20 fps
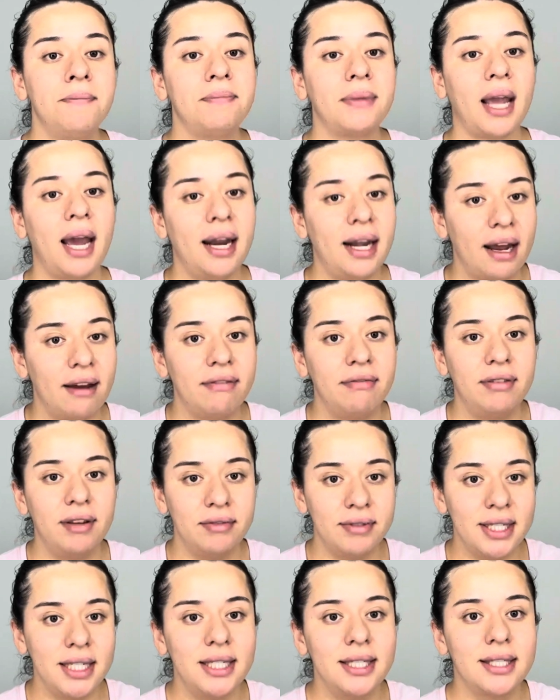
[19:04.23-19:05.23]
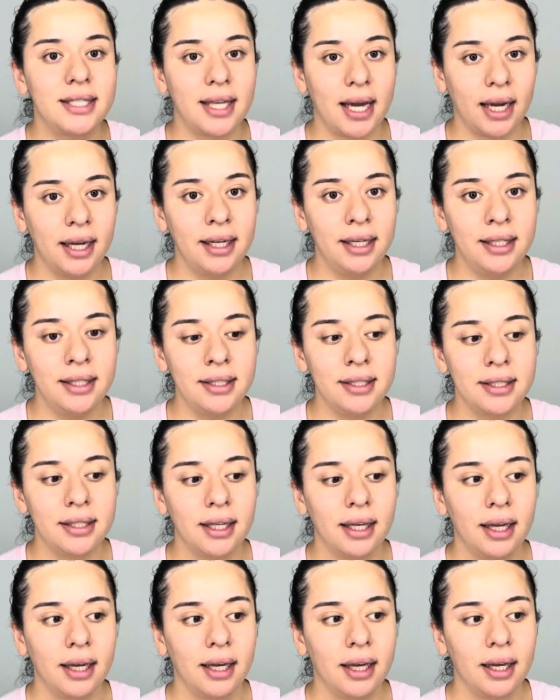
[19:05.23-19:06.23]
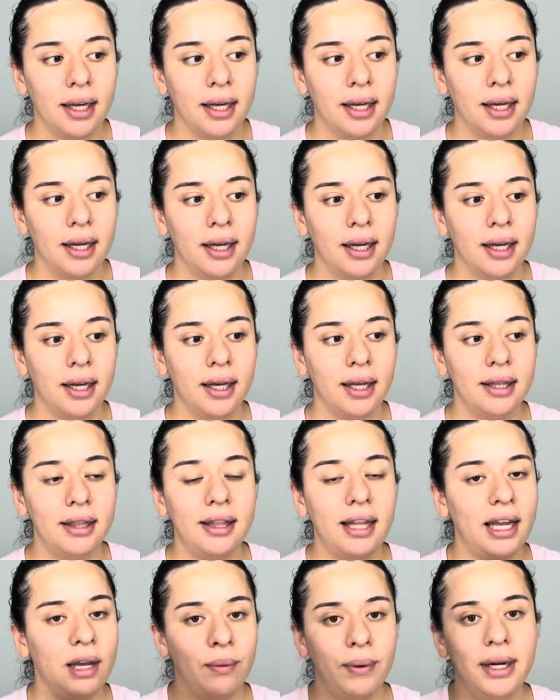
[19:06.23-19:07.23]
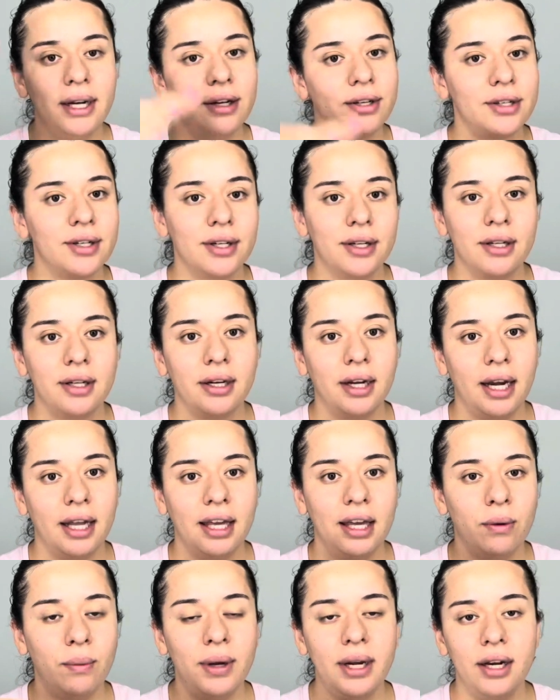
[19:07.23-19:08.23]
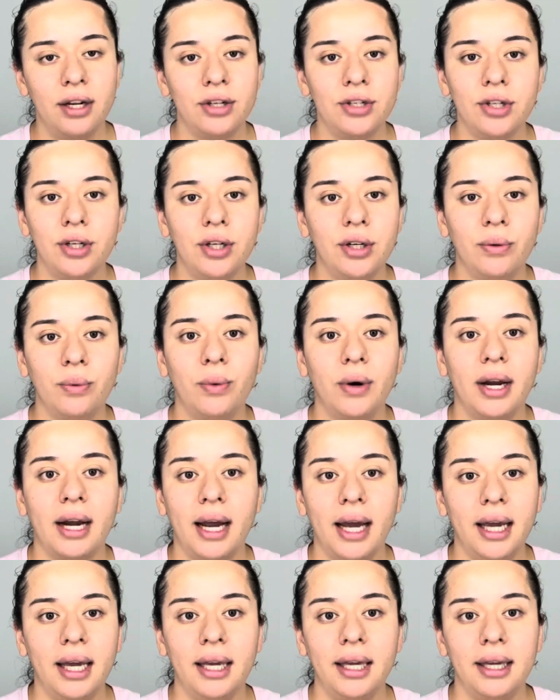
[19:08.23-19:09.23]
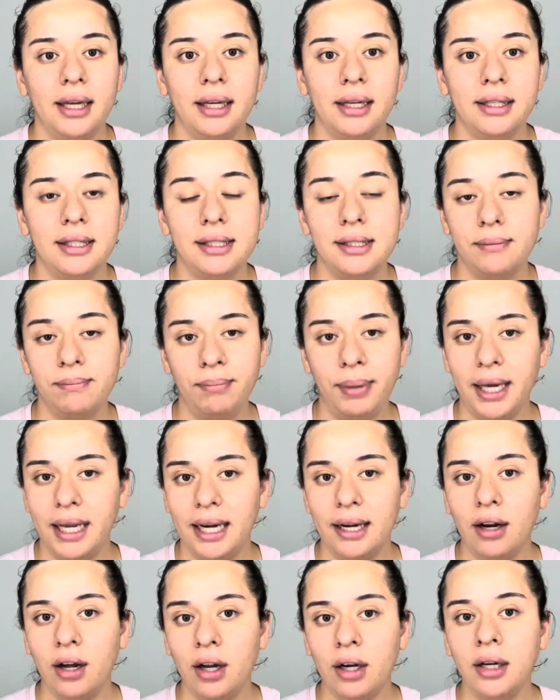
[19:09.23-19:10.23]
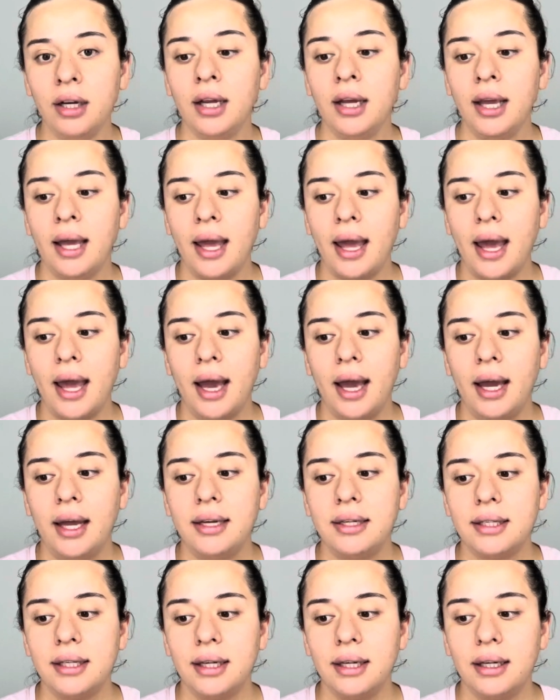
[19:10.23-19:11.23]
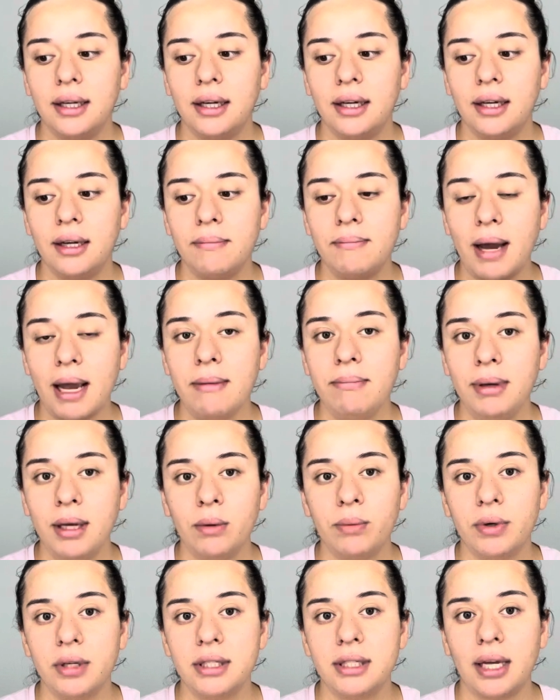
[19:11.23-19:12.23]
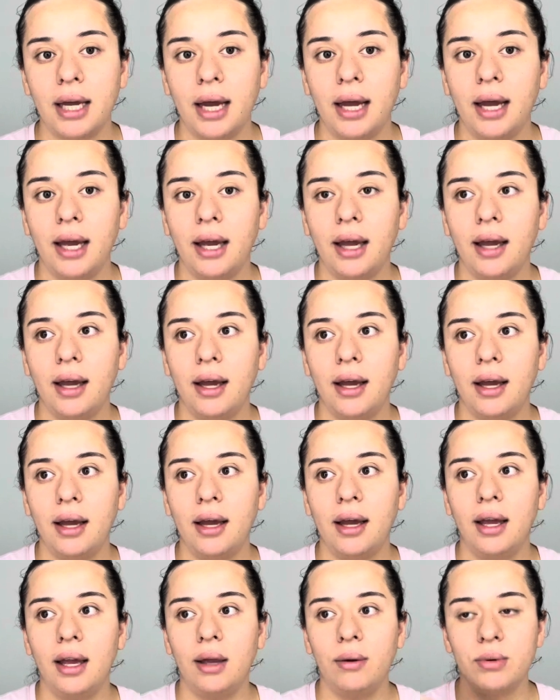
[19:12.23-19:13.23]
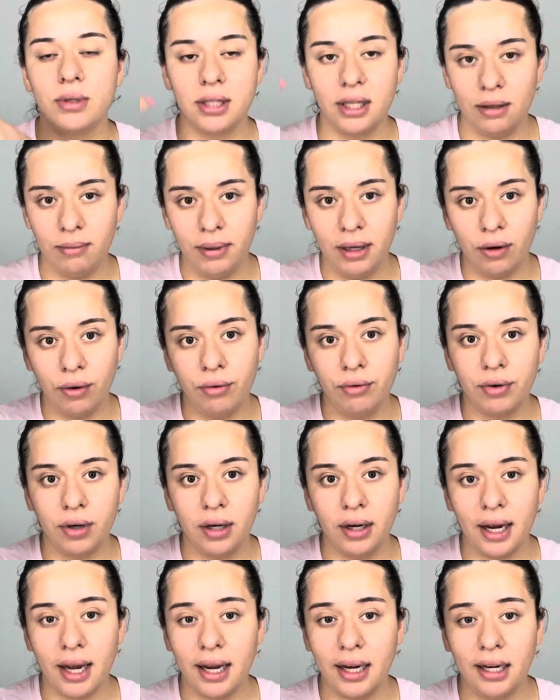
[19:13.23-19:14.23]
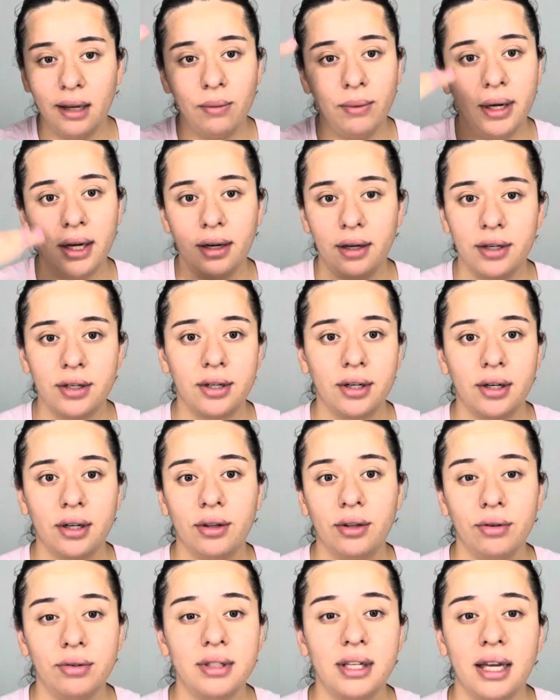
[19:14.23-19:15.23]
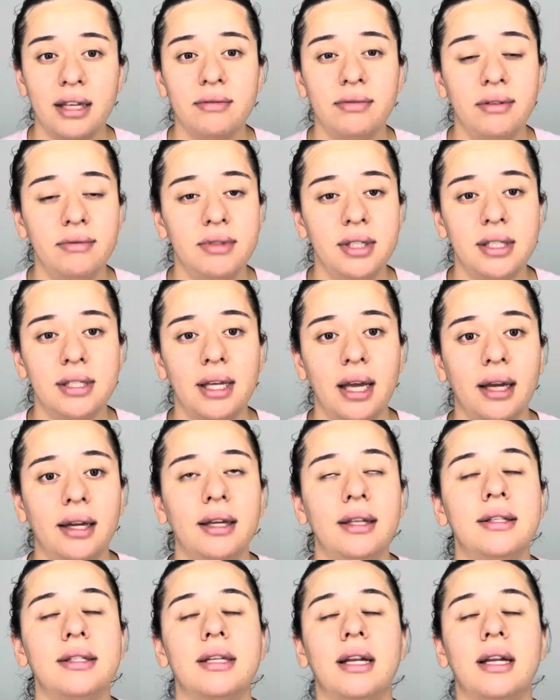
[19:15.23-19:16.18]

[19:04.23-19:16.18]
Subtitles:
And at 15 seconds, it went under. Like it went under what I bid on. And my bid was that it was gonna be over, and it went under those last 15 seconds.